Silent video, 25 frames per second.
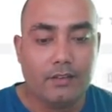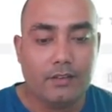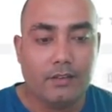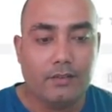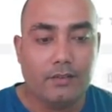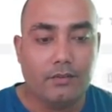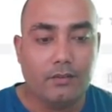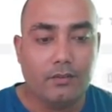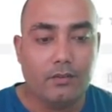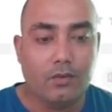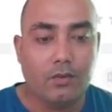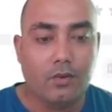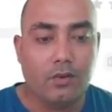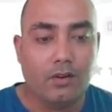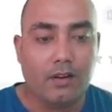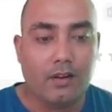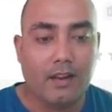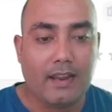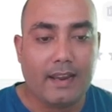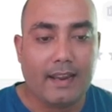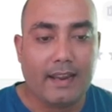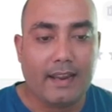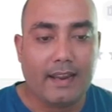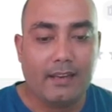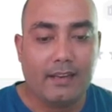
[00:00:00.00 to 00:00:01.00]
If you don't
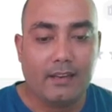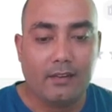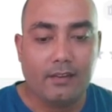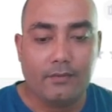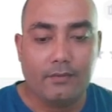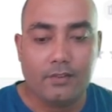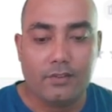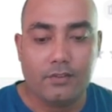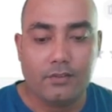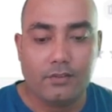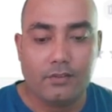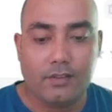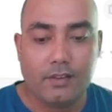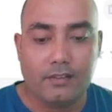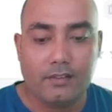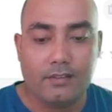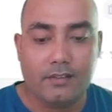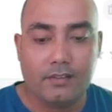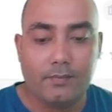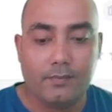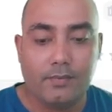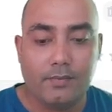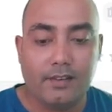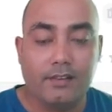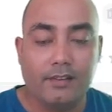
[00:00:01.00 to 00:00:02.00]
like any of these, you can
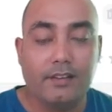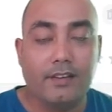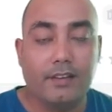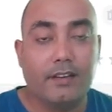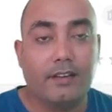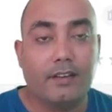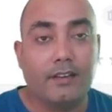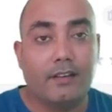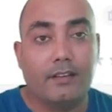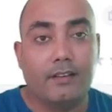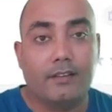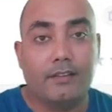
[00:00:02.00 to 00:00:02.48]
simply